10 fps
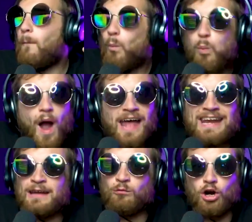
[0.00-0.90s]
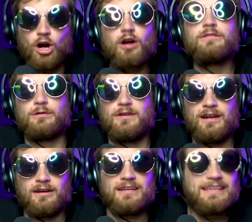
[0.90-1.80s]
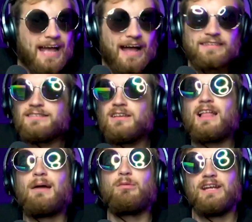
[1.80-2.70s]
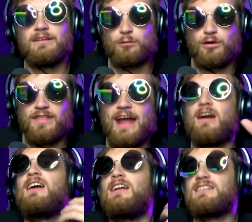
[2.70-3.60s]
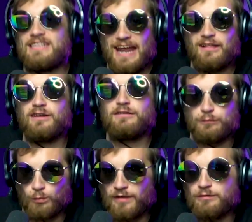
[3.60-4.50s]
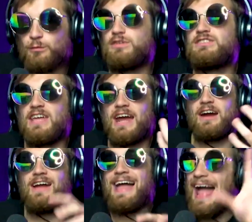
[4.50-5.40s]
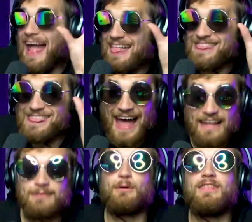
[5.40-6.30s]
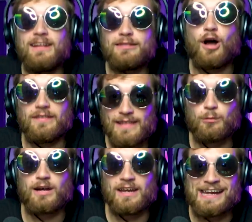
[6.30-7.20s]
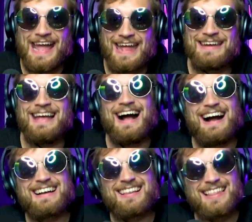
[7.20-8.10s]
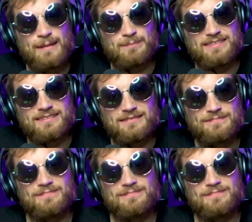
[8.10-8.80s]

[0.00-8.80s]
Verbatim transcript: wedding rehearsal dinner? Yes, celebrities were there. Taylor Swift was there. And that's what they thought they were going to get. A glimpse,